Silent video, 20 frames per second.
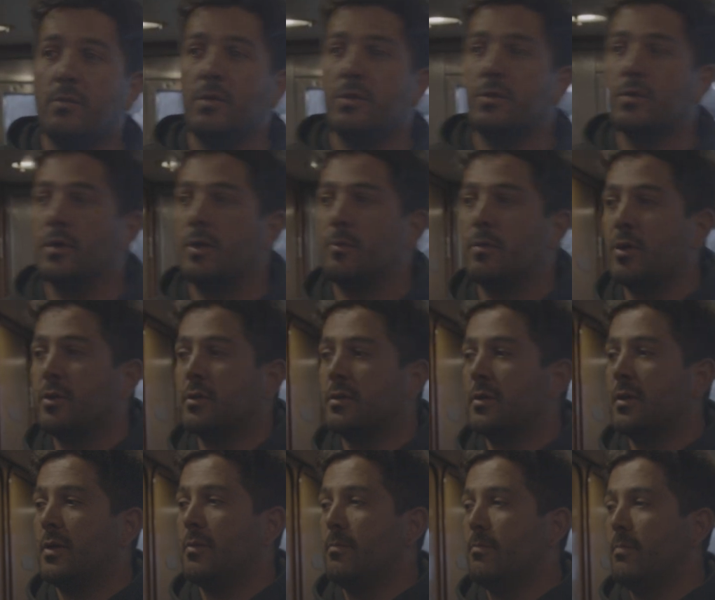we talk about
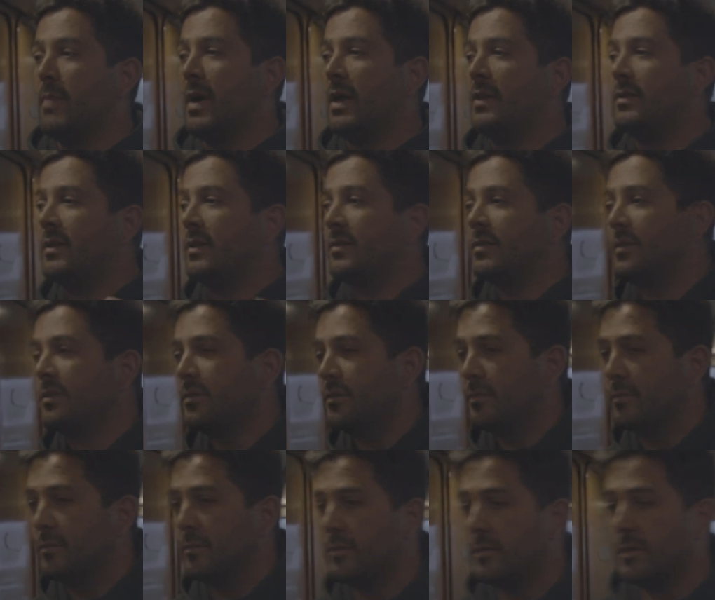manta season.
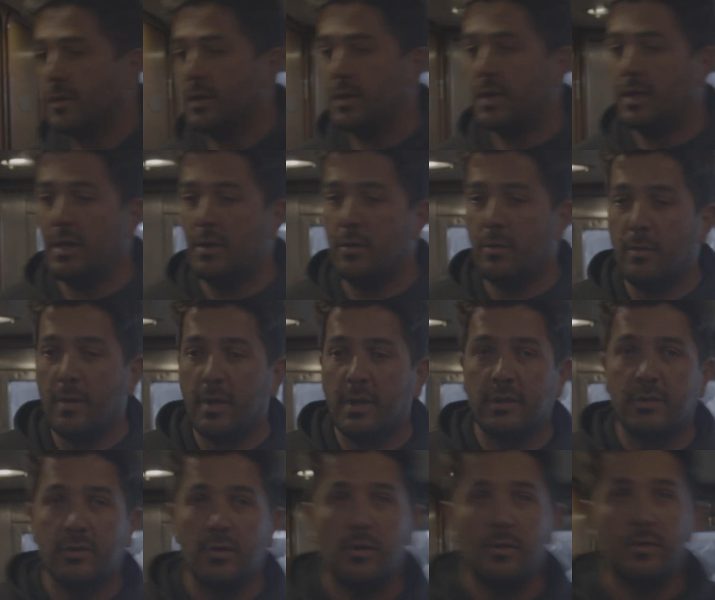And
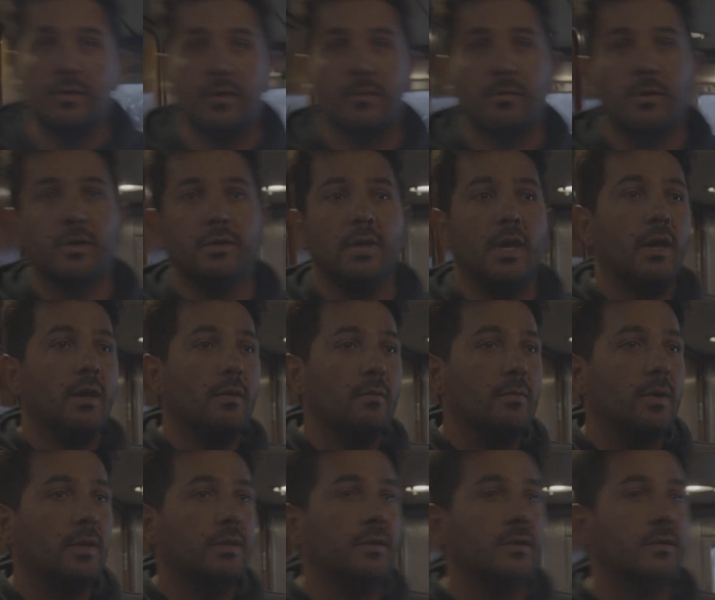everybody talks about, yeah,
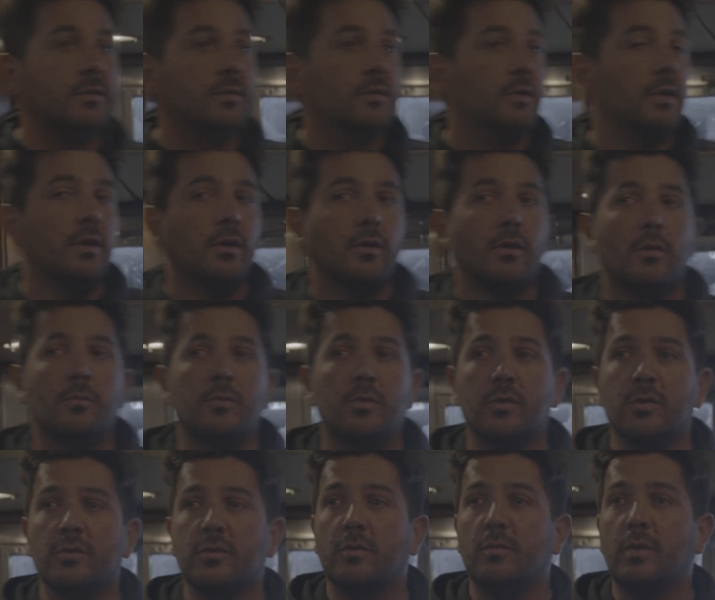mantas come to
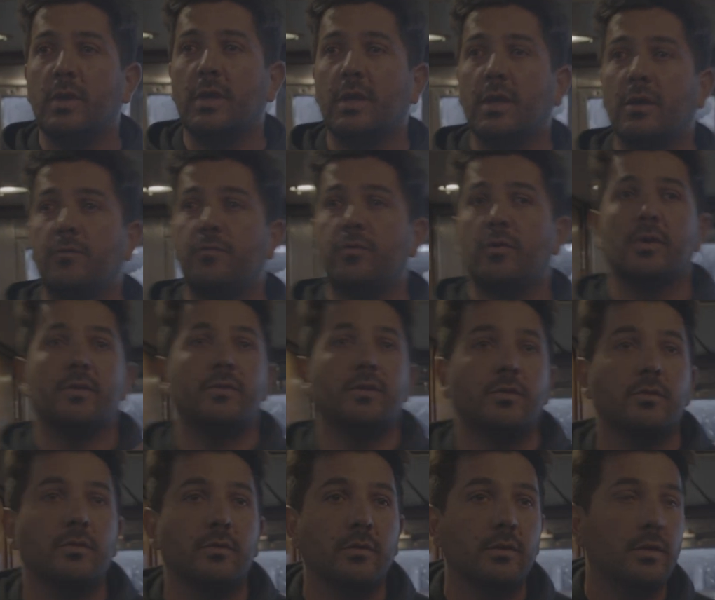Costa Rica for a
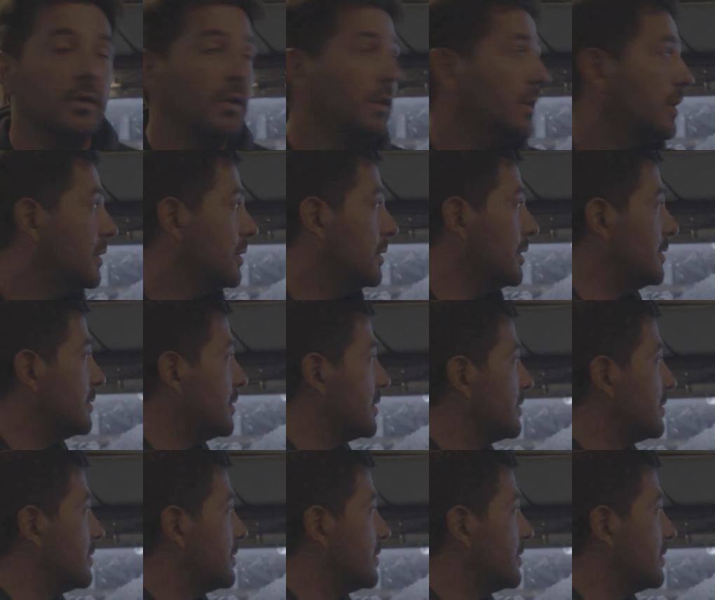season. It's a